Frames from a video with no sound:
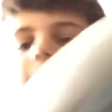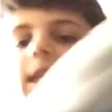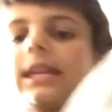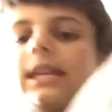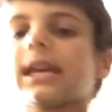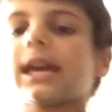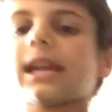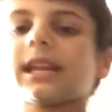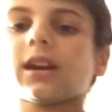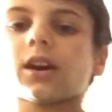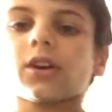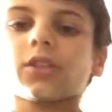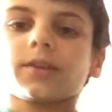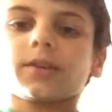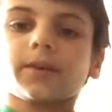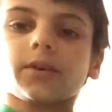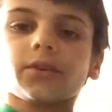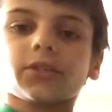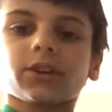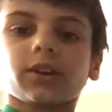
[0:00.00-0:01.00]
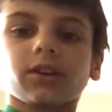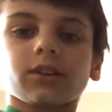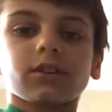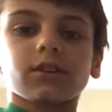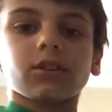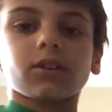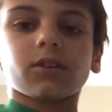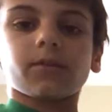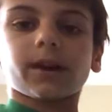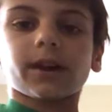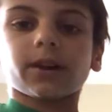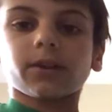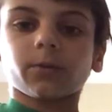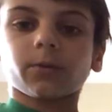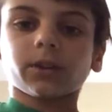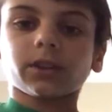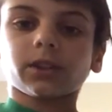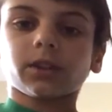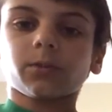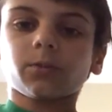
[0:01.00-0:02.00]
than any other mouth guard, no matter
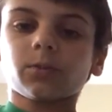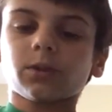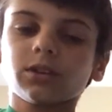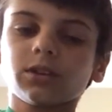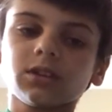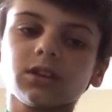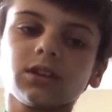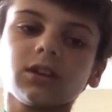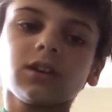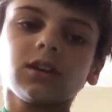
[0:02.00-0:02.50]
what they were.